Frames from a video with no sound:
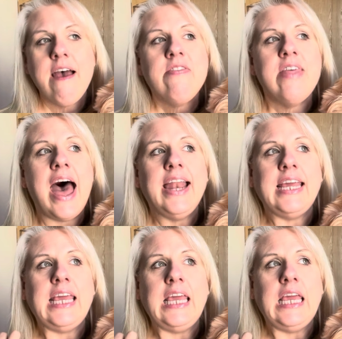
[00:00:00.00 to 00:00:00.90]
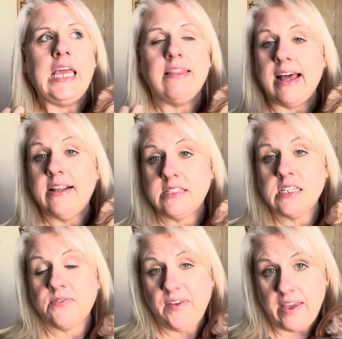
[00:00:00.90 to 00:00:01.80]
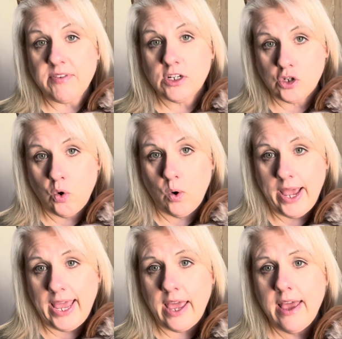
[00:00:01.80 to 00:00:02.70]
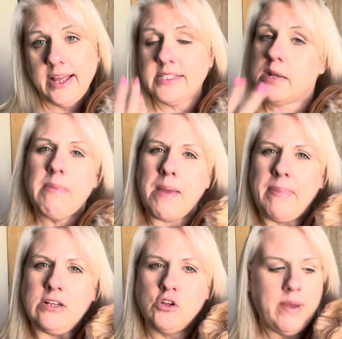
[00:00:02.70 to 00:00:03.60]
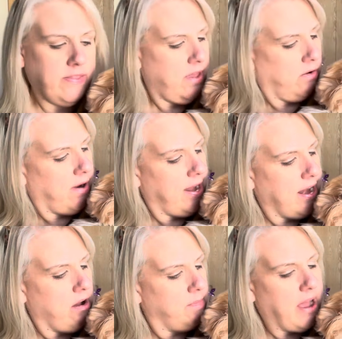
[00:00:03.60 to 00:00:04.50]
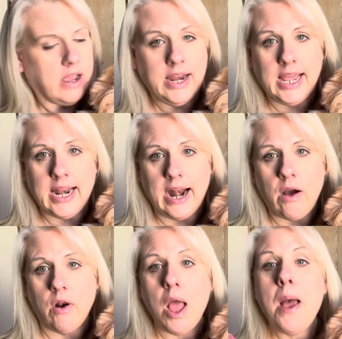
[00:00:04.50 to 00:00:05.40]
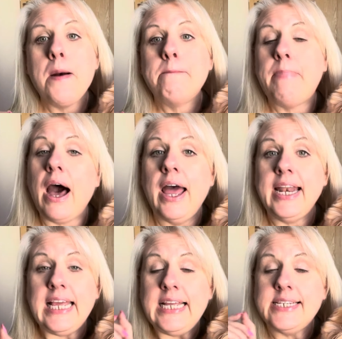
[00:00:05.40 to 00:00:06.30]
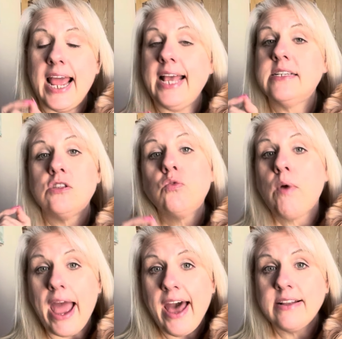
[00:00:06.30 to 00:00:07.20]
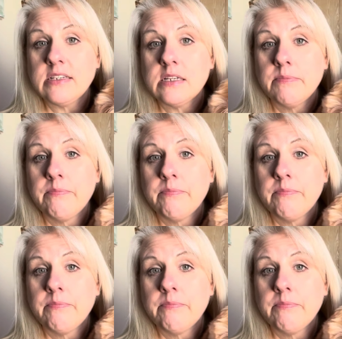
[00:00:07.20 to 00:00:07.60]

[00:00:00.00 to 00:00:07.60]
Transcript: that he that is his favorite toy it's in my bedroom i think right now i'm not going to get it out but he takes the rat